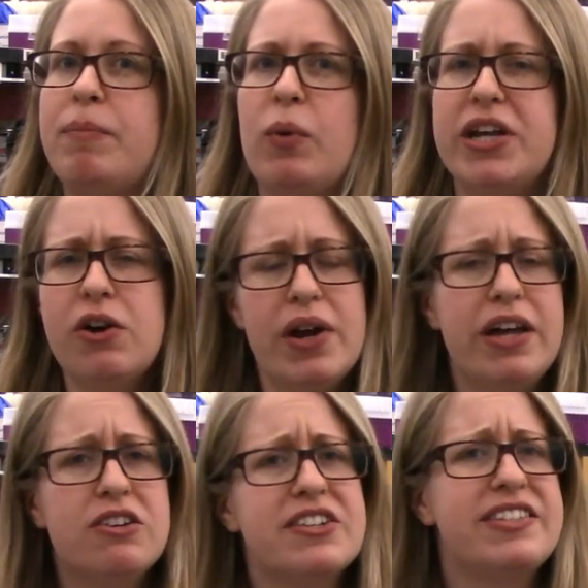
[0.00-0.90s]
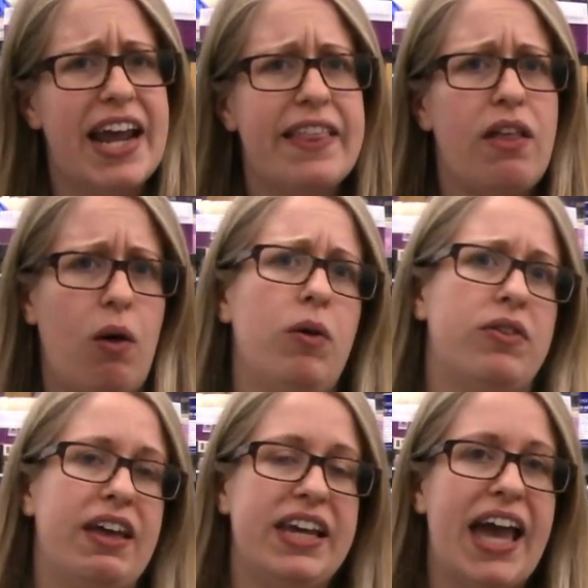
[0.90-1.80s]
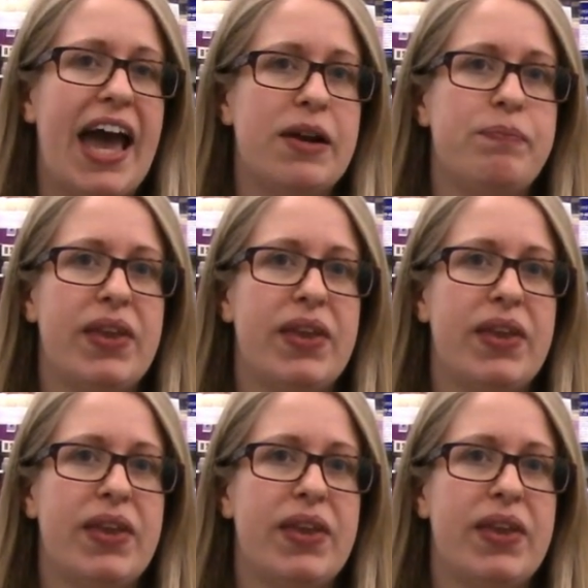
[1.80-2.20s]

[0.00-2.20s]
but we don't understand the whole thing yet.